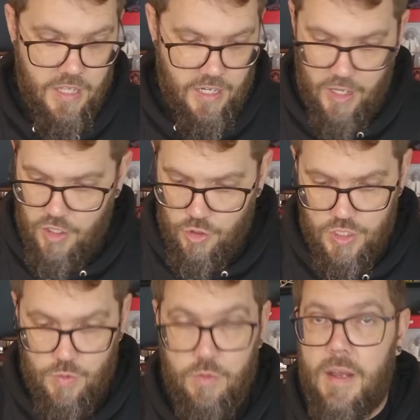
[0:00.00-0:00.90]
Now you can do
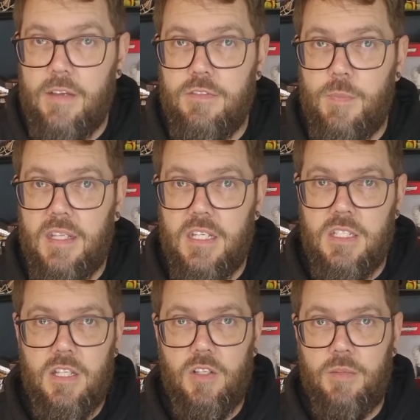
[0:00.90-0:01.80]
this with 5 spectators
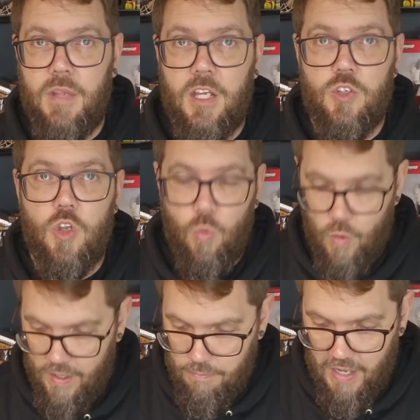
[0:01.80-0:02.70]
and tell them they control
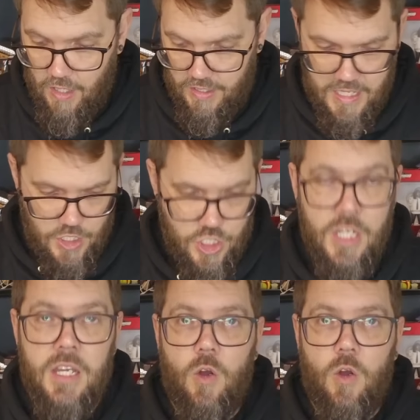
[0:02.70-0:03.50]
1 pile each,